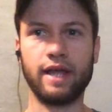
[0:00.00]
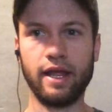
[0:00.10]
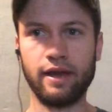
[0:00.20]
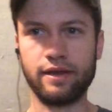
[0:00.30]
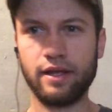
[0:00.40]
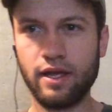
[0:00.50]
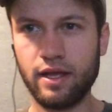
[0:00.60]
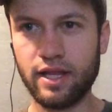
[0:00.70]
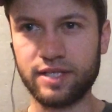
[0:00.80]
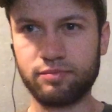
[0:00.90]
and
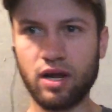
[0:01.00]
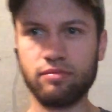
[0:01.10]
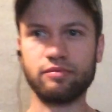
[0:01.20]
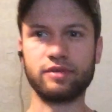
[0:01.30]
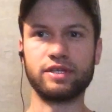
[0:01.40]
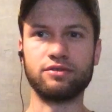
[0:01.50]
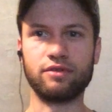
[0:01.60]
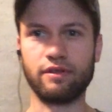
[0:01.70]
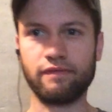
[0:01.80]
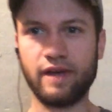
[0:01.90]
that's probably due
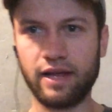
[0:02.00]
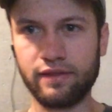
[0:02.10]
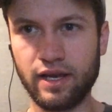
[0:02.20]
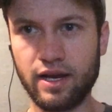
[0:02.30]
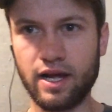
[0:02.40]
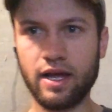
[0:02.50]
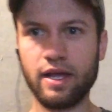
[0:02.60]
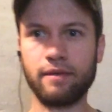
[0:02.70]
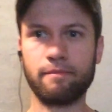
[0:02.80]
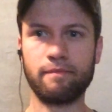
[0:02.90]
to the fact that
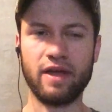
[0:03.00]
I